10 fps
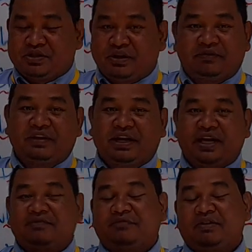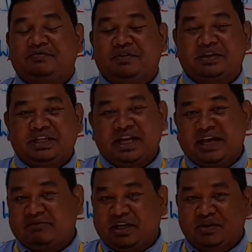Don't forget, wait for the
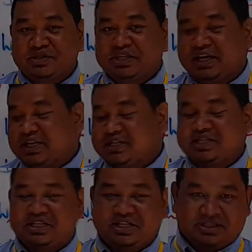next video, second session.